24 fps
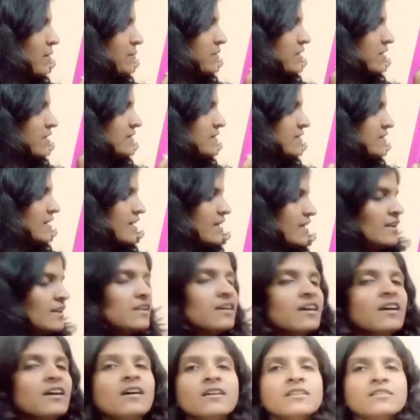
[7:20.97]
the cell
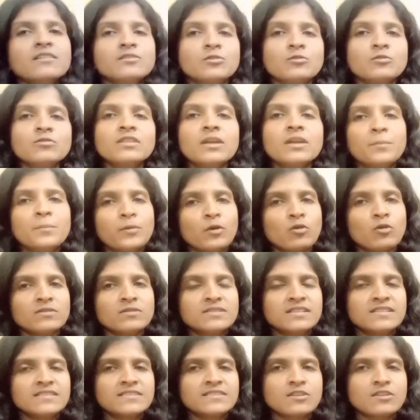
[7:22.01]
through the
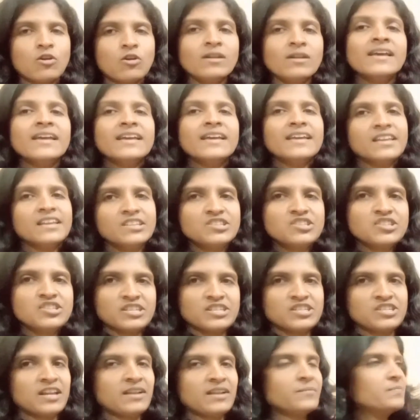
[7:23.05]
process called
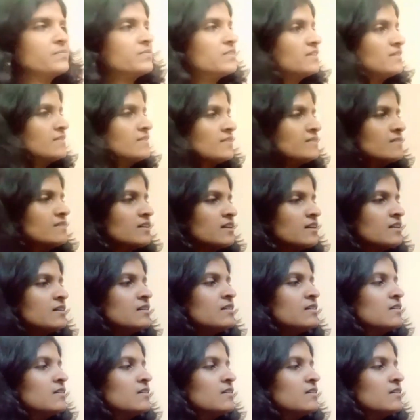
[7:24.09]
egestion. This is the